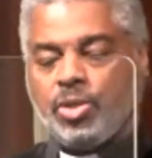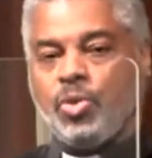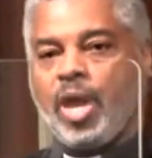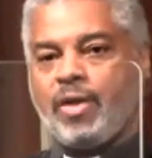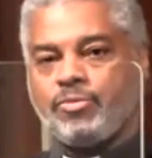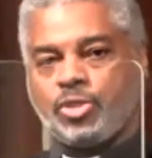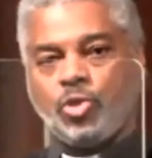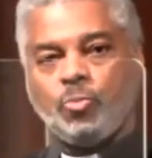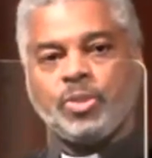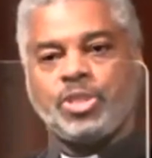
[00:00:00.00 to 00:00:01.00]
you have
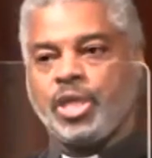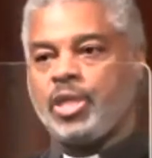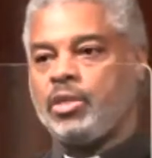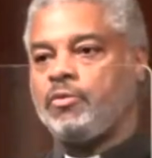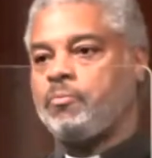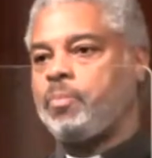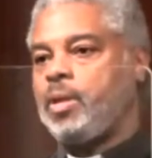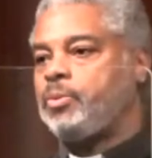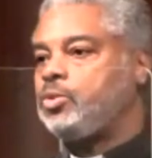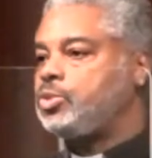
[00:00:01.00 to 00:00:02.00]
two particular
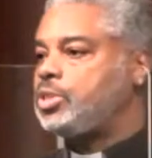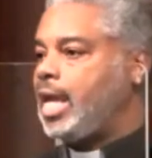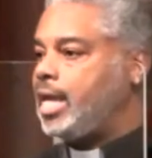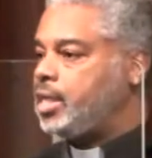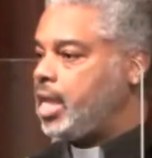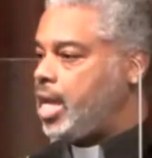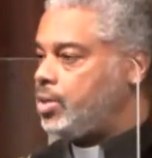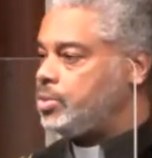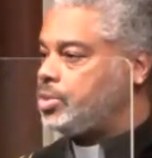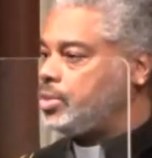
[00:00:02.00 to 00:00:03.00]
people who stand
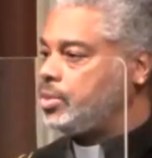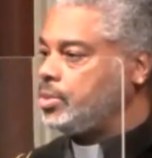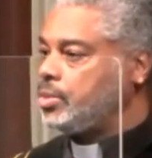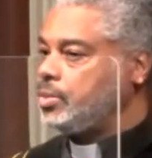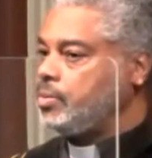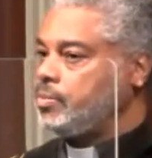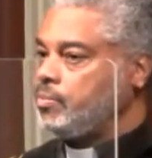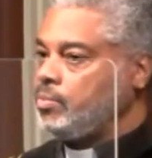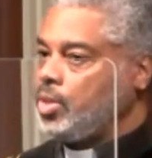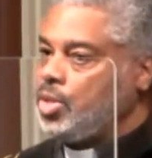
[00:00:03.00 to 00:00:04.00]
out.
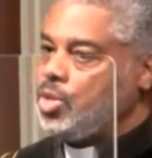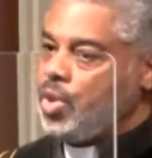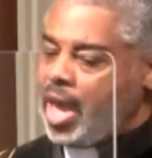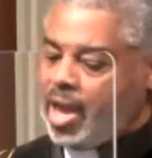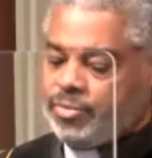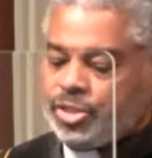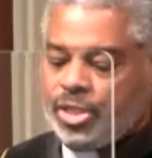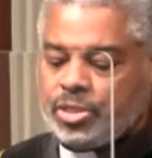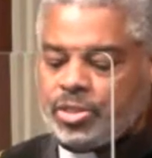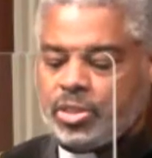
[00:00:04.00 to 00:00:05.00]
You have
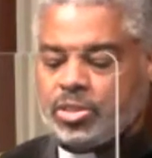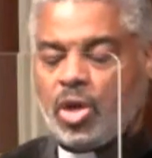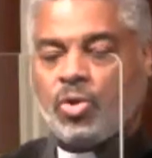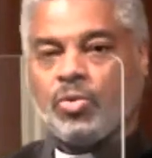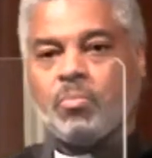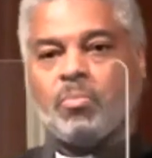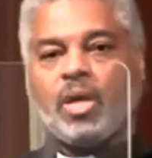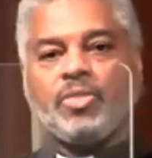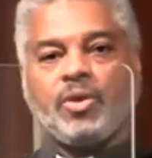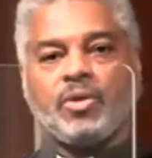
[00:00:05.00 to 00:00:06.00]
Jesus' own
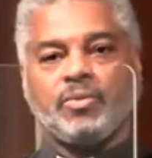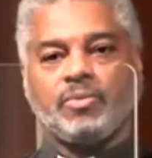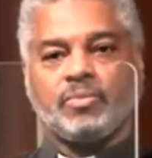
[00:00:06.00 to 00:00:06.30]
mother,